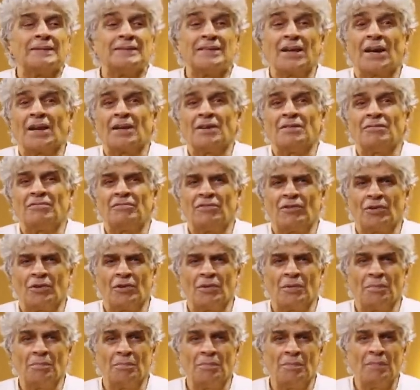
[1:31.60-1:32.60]
done
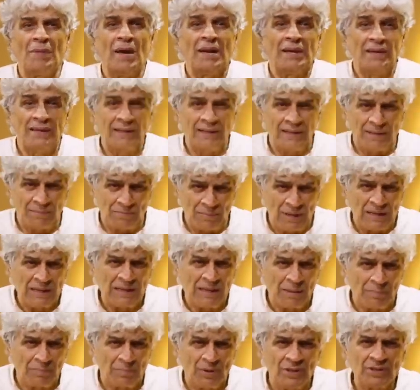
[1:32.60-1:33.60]
for many,
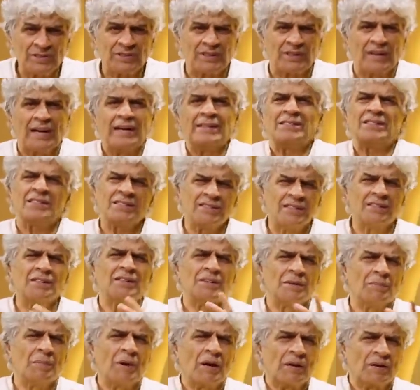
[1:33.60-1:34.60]
many a person, I just
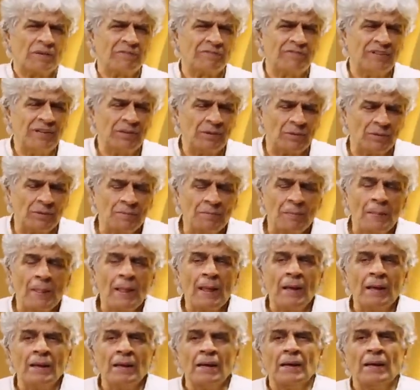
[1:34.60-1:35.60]
heard about a few.
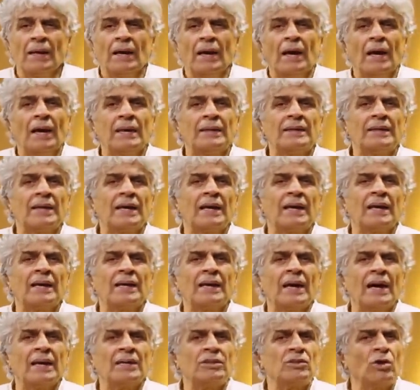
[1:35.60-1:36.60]
And
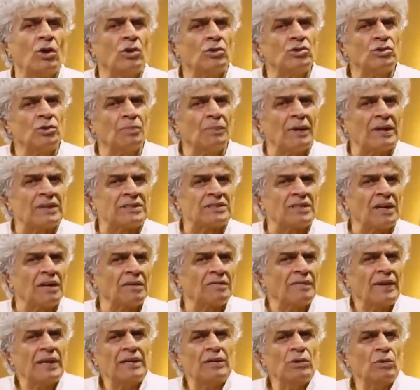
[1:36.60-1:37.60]
then I thought to
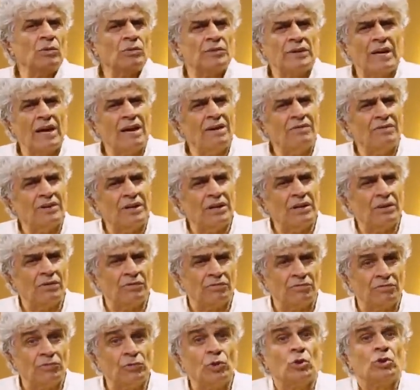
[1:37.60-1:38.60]
myself, I don't have any
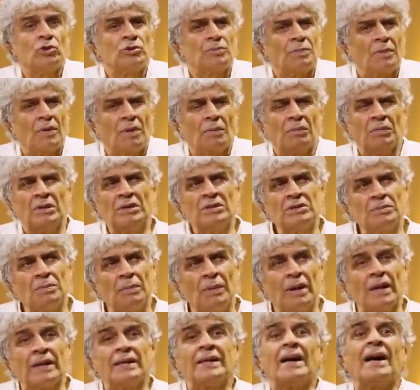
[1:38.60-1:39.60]
of those problems,
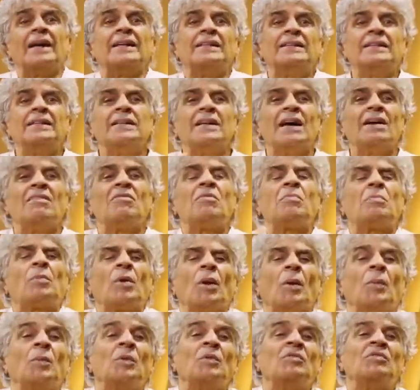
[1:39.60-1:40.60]
but I did have a
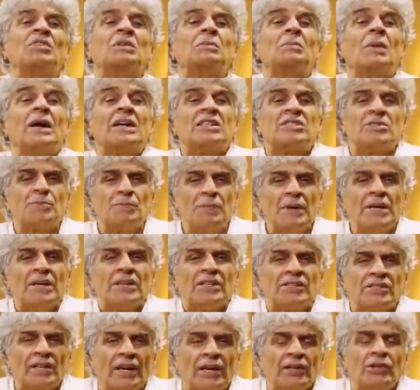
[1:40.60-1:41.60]
problem with my
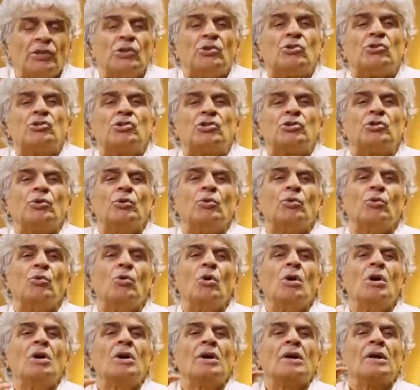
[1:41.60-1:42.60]
speech. I used
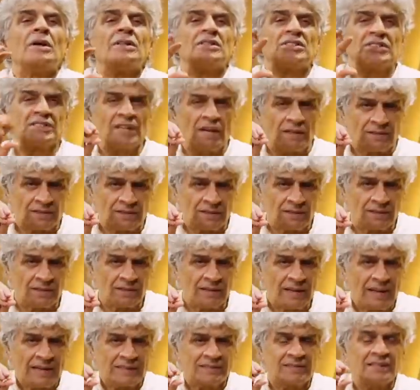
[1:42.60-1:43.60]
to
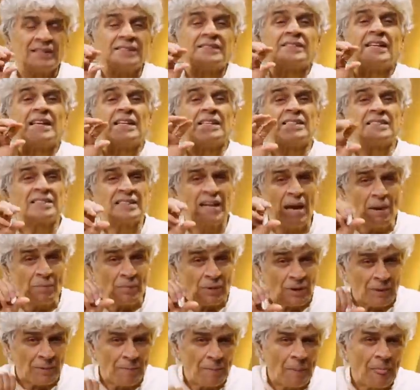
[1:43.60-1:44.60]
stutter, as they say,
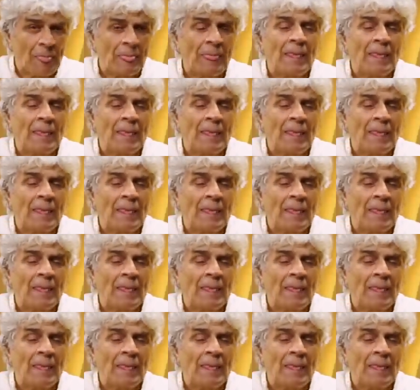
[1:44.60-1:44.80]
stammer.